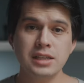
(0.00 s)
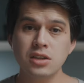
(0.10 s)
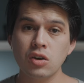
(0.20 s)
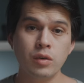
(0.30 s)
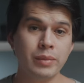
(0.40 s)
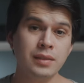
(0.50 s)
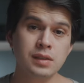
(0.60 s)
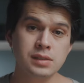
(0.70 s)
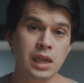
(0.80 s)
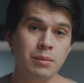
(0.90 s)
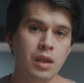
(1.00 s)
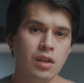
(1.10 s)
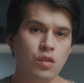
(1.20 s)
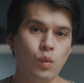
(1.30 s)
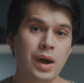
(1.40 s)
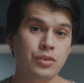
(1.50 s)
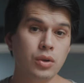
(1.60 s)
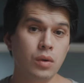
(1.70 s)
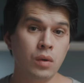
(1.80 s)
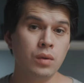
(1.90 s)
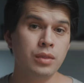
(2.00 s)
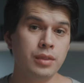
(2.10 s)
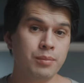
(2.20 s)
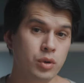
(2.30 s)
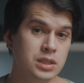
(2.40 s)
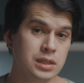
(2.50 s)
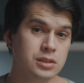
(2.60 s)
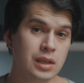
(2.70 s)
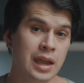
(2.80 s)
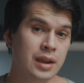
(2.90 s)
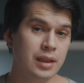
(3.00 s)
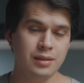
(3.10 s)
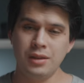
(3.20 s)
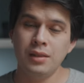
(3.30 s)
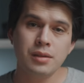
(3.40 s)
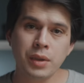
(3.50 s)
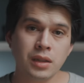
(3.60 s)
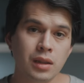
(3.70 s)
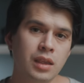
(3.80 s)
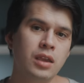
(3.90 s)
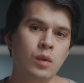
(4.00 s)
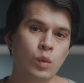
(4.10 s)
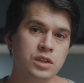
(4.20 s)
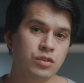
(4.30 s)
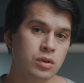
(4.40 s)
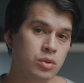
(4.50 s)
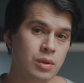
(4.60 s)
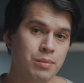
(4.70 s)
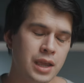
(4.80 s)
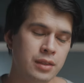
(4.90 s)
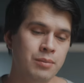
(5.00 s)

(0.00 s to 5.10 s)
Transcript: is going to remain the same throughout all the presets and independently in which photo you apply